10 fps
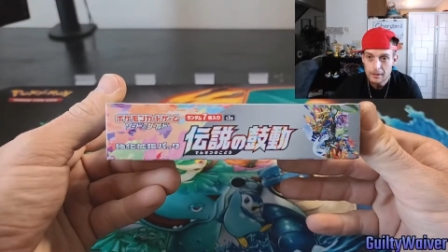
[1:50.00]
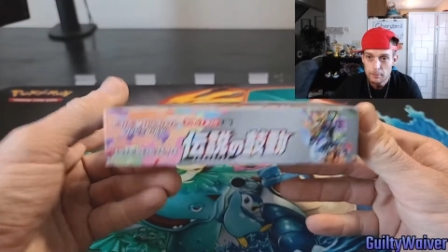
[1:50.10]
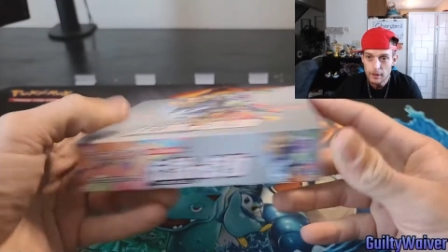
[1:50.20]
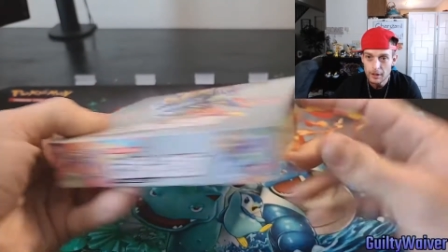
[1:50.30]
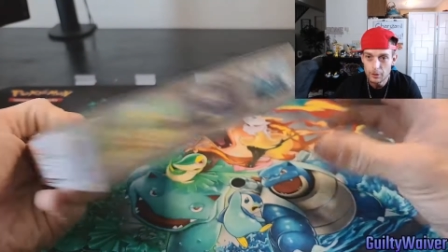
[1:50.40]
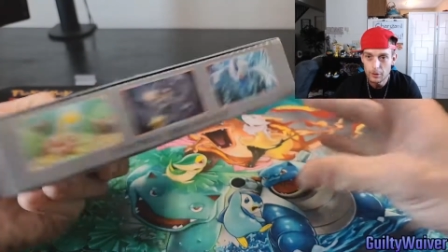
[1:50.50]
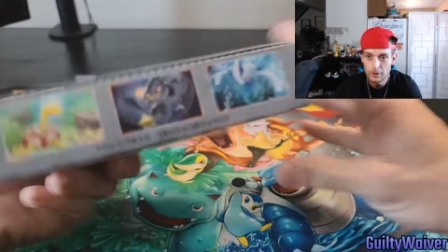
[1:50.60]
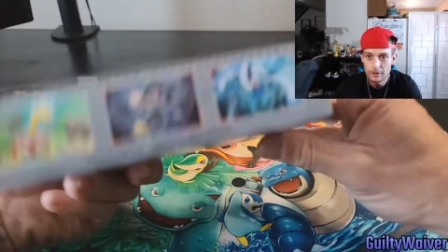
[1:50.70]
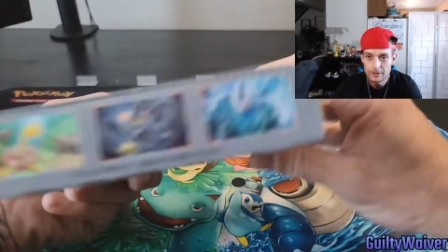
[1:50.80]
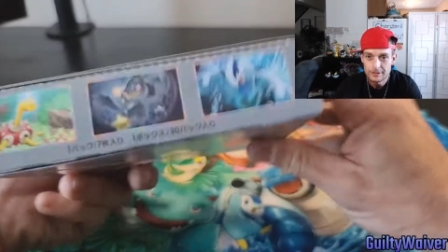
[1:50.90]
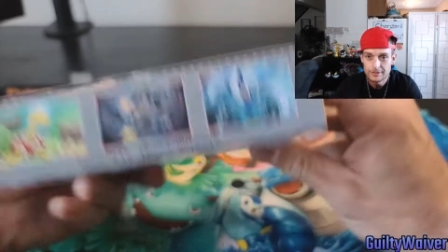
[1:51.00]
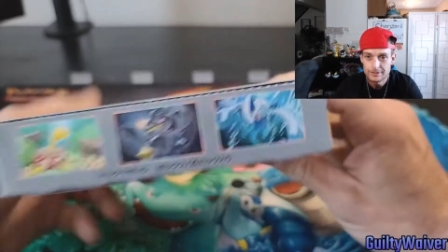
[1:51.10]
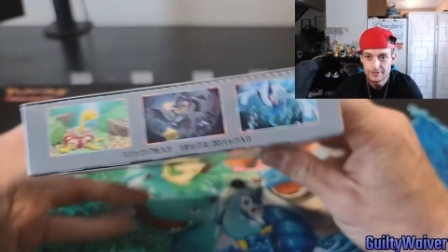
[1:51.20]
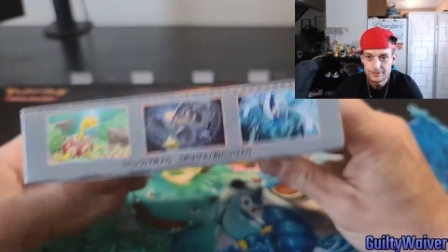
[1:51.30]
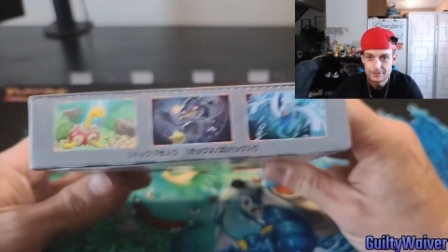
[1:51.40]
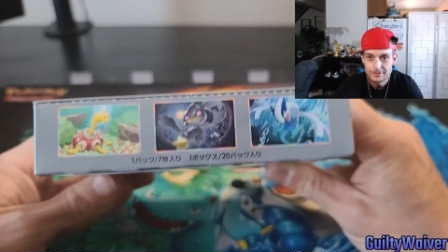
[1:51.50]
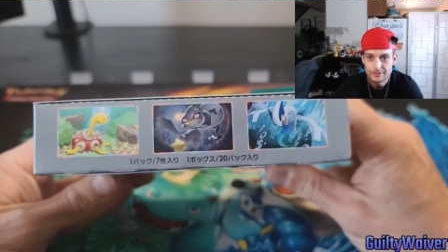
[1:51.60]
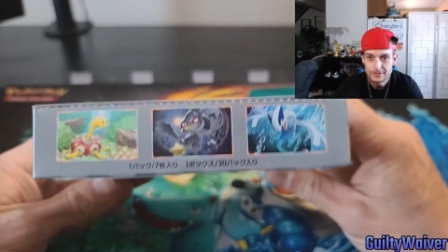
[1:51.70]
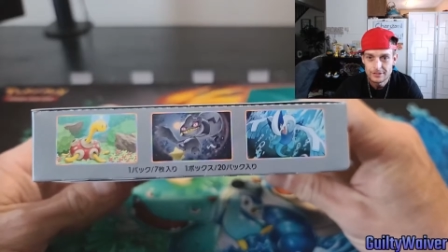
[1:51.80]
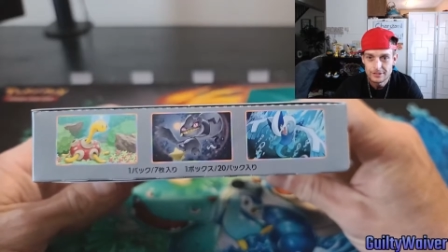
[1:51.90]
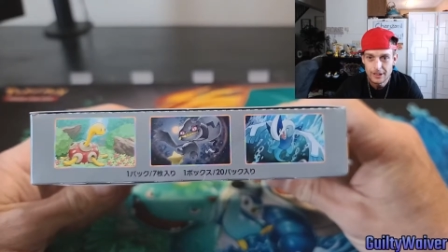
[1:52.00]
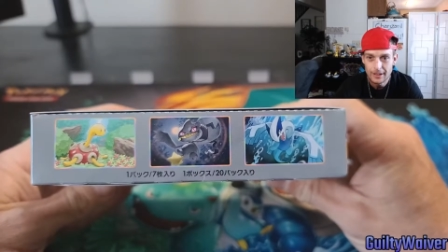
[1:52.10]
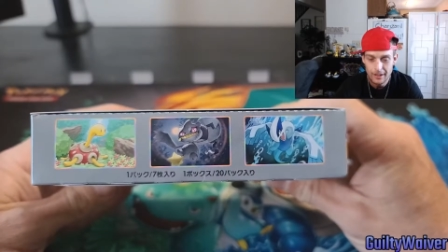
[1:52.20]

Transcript: Pretty cool. Look at the